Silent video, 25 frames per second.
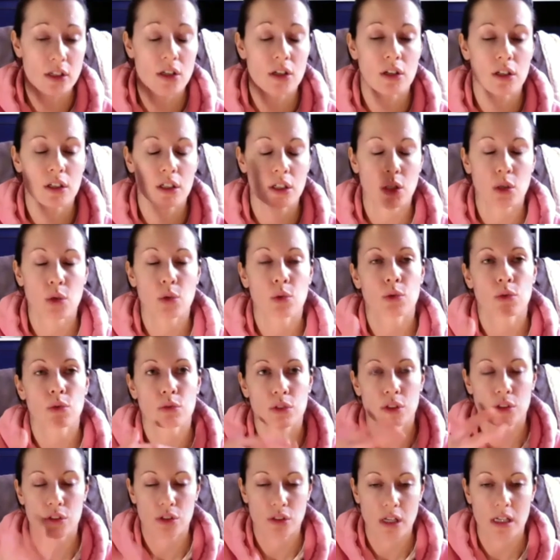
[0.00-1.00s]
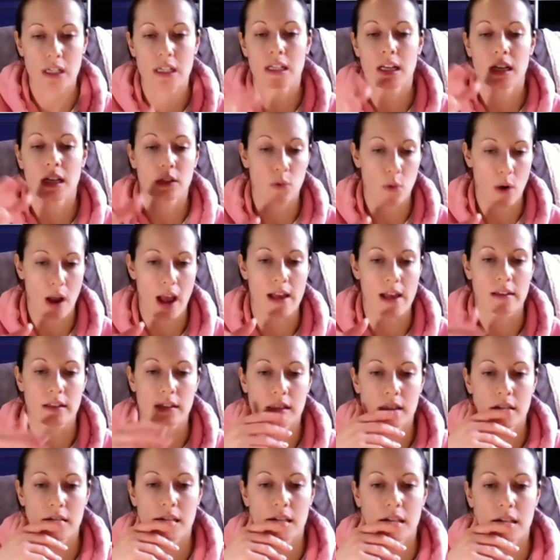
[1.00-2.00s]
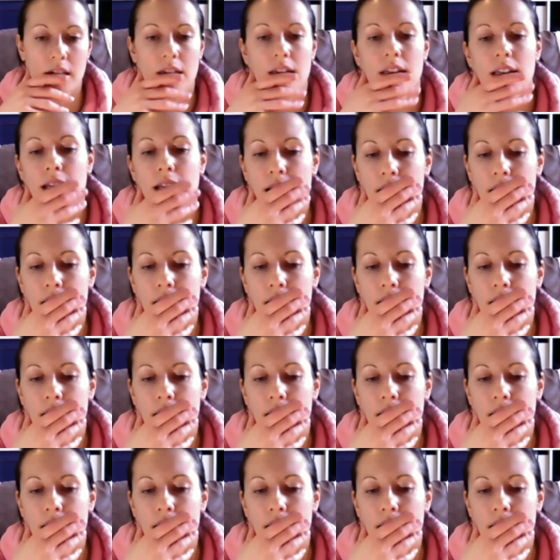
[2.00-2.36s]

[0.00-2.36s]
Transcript: you studied at Quest,